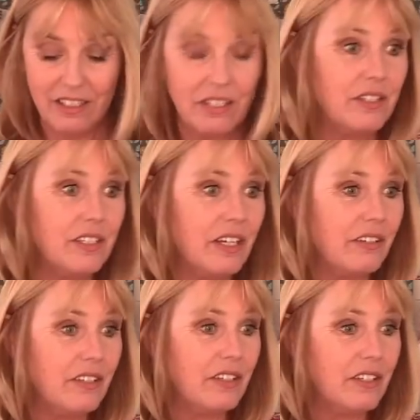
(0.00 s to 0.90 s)
Susan's
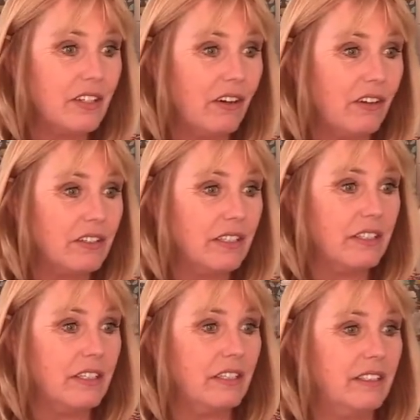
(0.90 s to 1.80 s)
only just
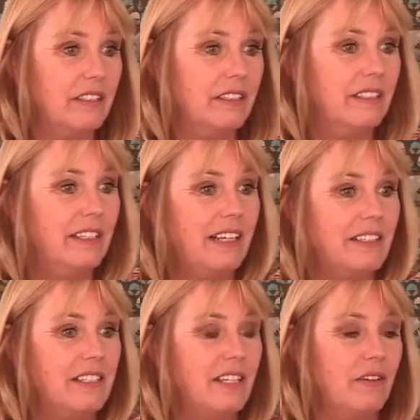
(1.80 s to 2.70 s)
started
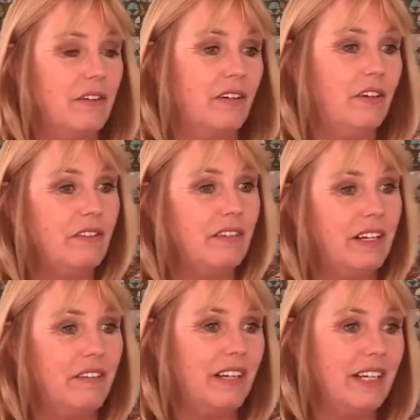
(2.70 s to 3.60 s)
and sewing along,
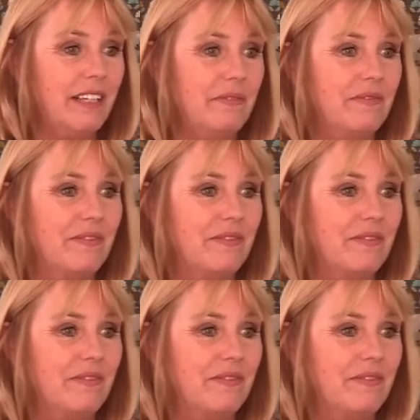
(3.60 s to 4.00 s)
lovely.